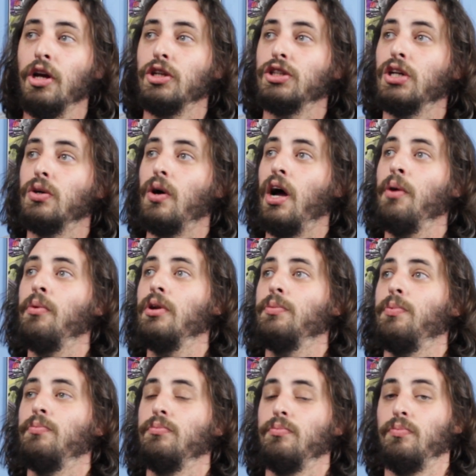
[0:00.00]
So I want
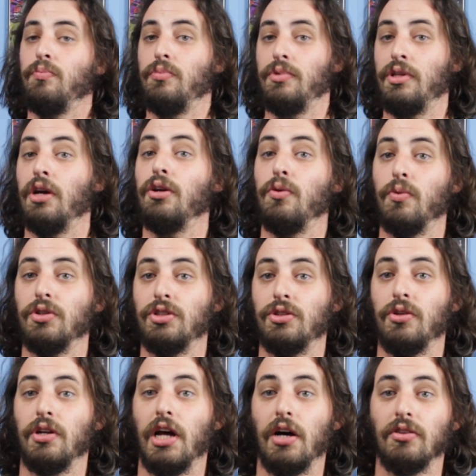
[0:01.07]
to tell you what
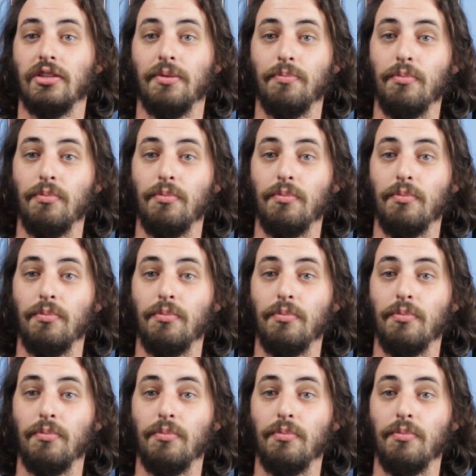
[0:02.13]
stood out to